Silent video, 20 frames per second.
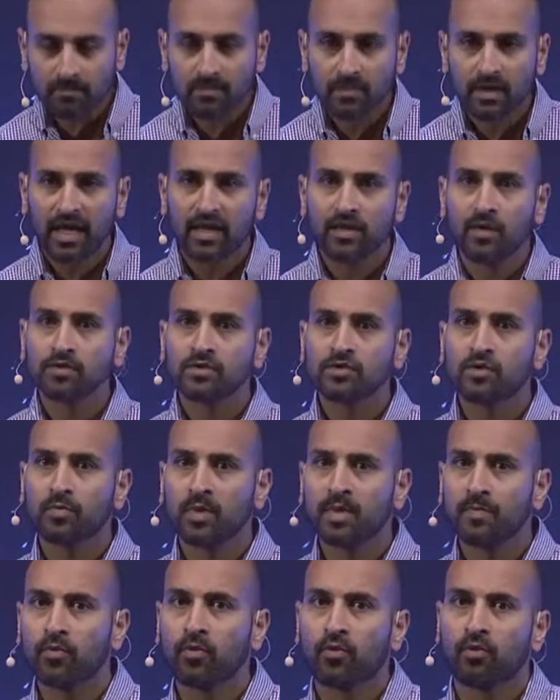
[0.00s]
And those are the
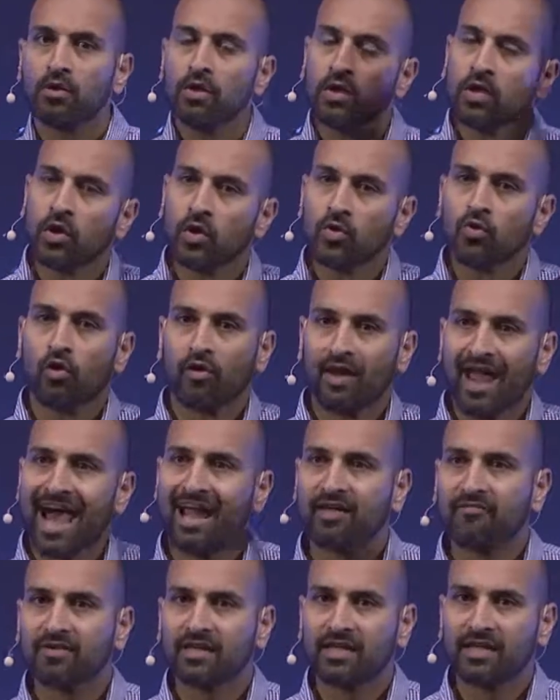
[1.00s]
people who are
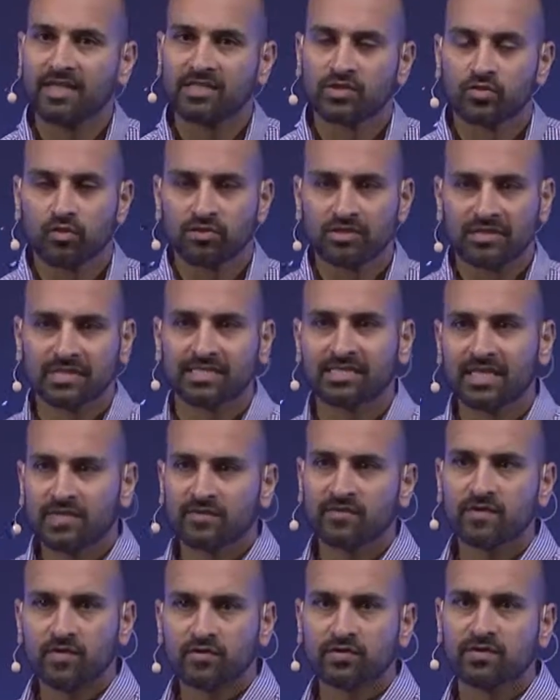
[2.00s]
advocates, who are
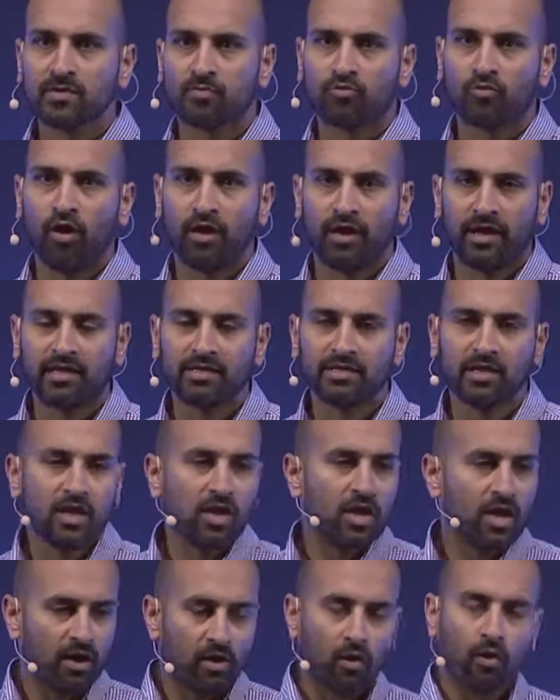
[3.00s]
successfully using the product,
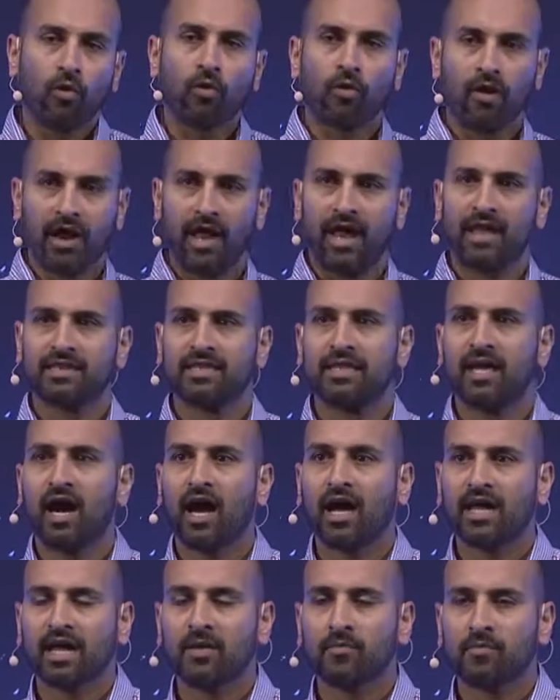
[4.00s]
or at the
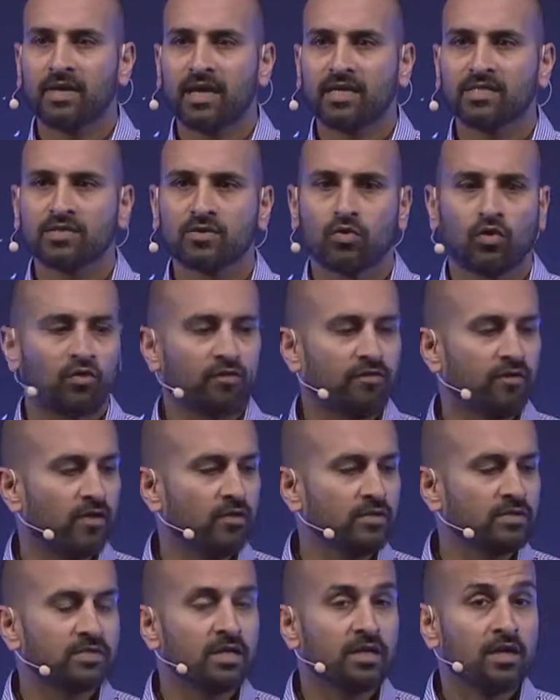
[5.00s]
high NPS score
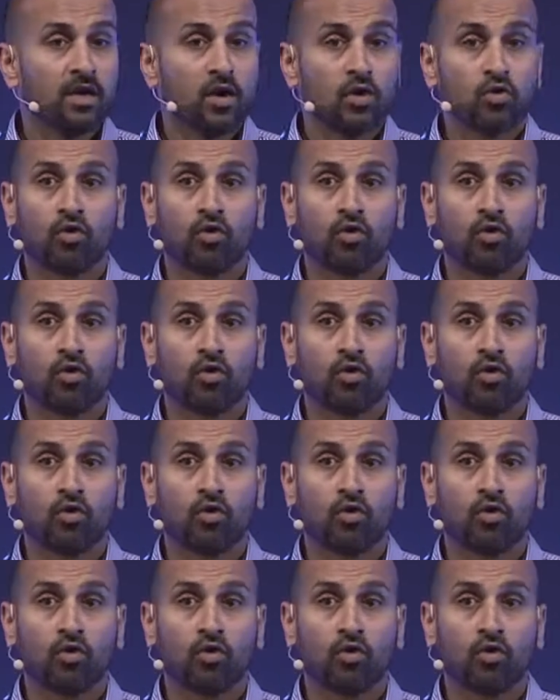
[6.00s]
folks, who